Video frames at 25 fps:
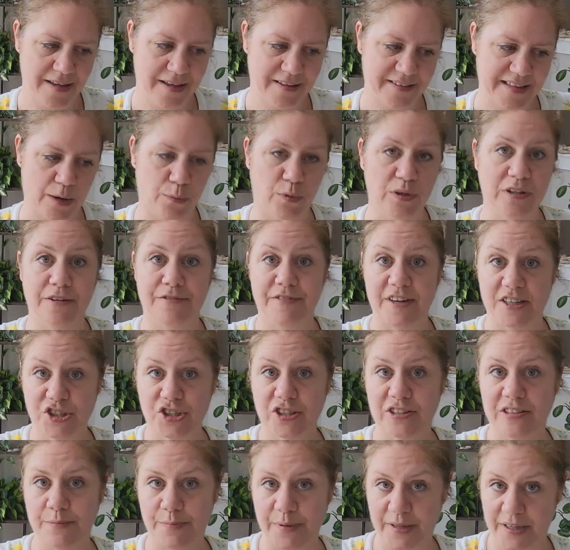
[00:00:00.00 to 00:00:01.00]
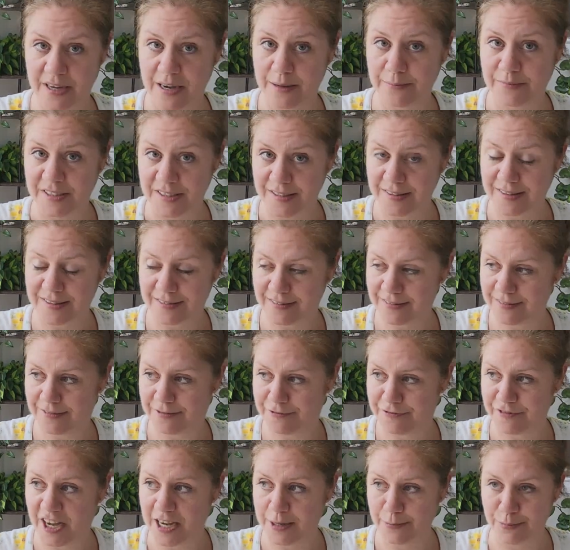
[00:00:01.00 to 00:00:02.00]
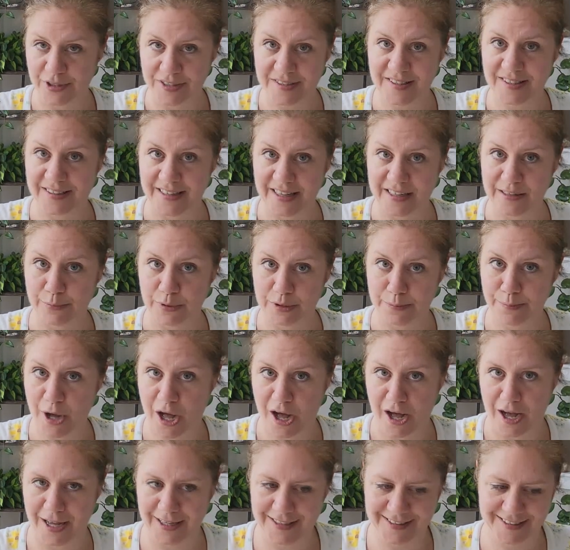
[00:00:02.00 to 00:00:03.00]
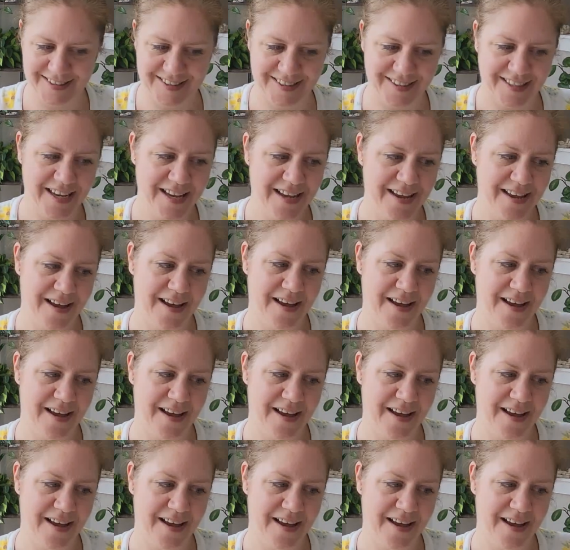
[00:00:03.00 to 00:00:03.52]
that will eventually become these fibrous and edible pods,